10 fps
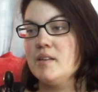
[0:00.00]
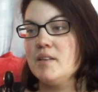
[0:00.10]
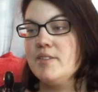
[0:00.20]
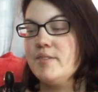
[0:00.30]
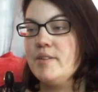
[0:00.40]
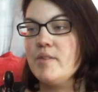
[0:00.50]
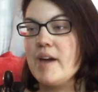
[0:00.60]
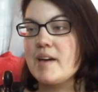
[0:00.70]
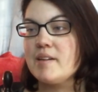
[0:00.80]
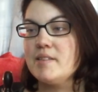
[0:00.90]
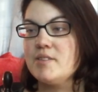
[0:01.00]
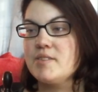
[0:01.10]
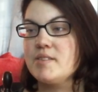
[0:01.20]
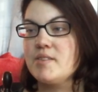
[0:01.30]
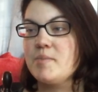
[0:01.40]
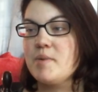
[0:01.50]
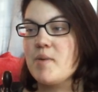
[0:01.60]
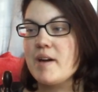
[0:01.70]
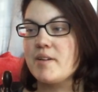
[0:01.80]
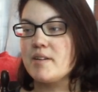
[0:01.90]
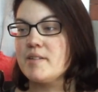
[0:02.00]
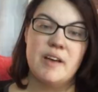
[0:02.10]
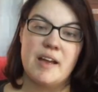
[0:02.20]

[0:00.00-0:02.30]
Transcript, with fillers: You're doing okay, just a little bit quieter.